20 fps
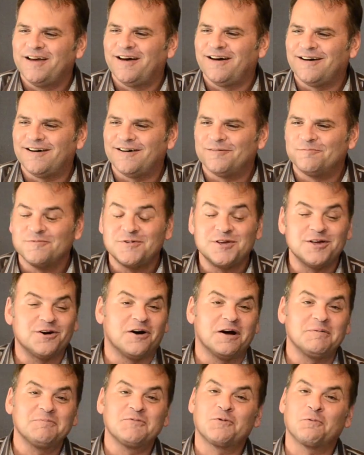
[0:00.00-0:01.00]
You
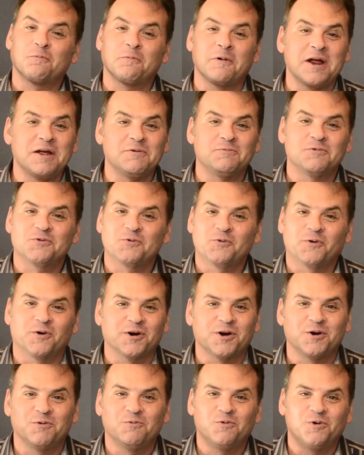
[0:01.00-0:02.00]
know, I'm great with
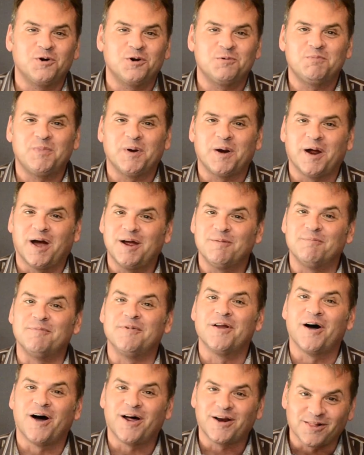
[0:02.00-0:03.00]
working wood, but I
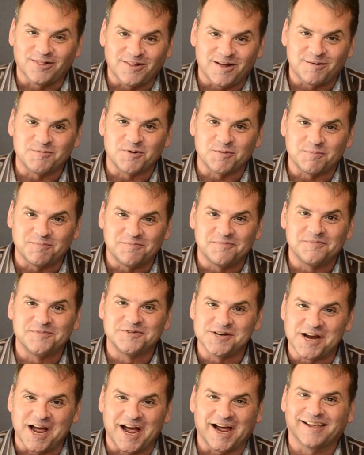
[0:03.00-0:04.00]
am not a
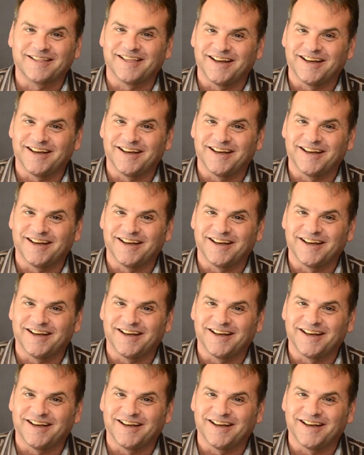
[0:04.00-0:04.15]
lumberjack.